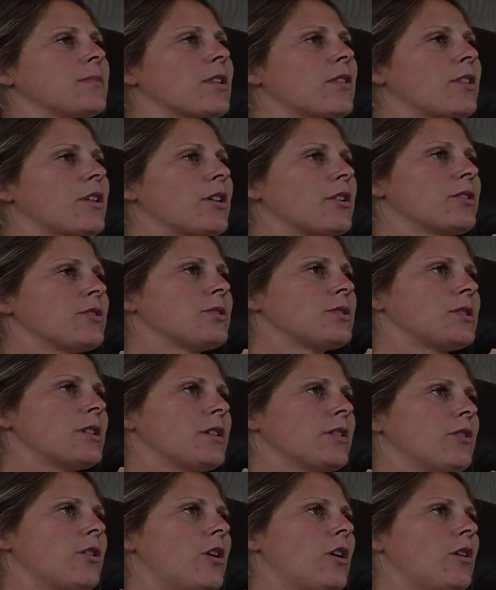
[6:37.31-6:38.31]
they're
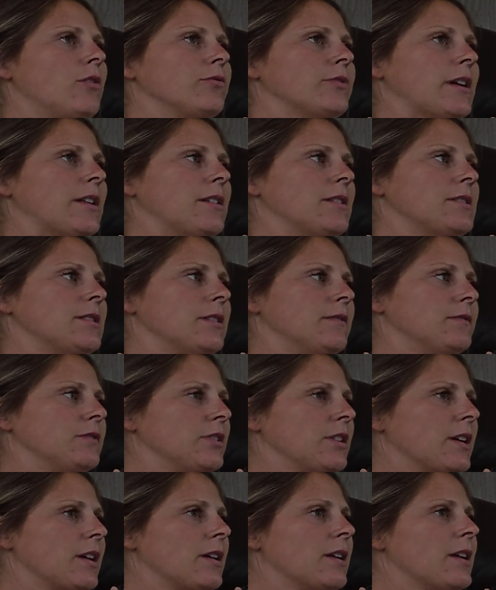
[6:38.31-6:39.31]
still all
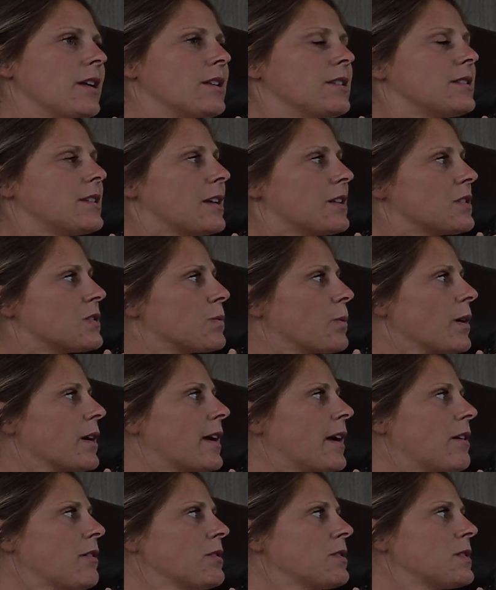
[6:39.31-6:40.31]
relatively intense
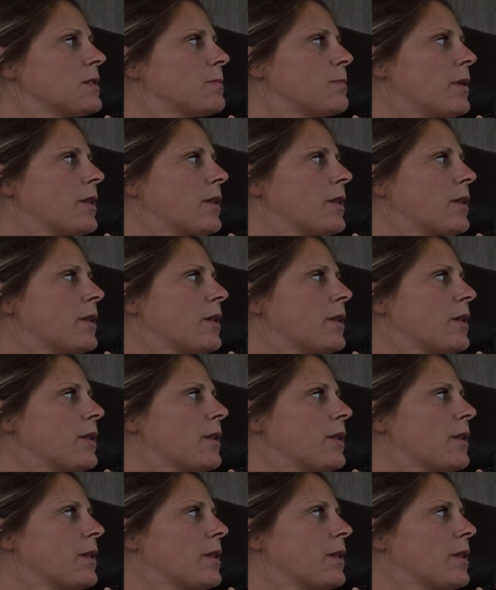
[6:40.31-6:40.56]
workouts,